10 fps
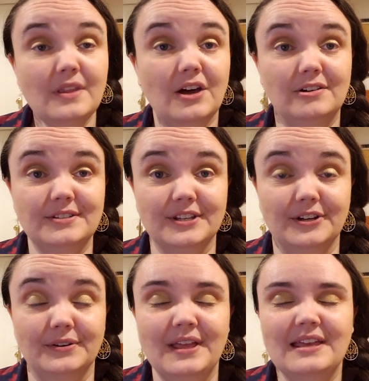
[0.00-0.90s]

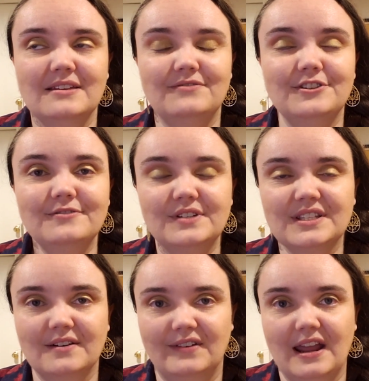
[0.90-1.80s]
Also, if you've
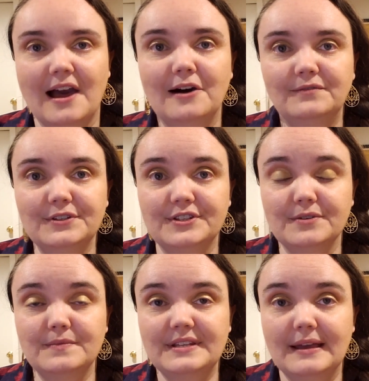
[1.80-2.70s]
discovered a helpful
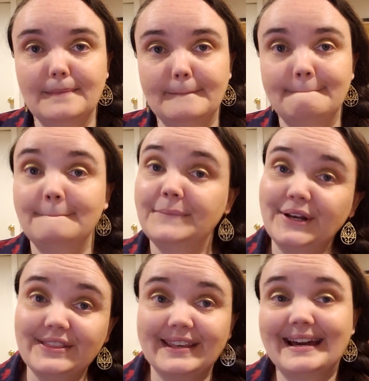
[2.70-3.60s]
Zoom tip, put
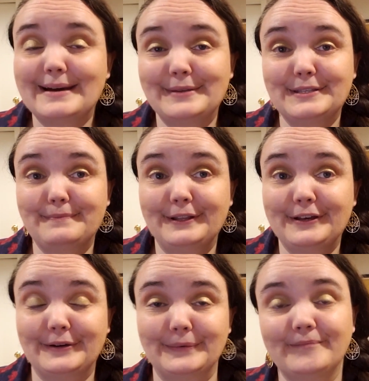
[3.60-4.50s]
it in the comments
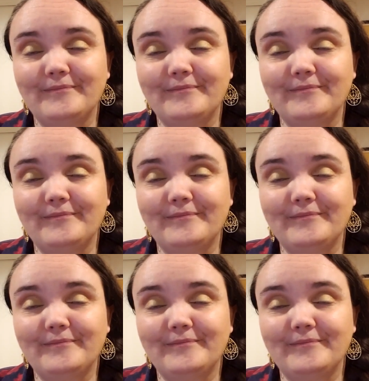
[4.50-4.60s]
below.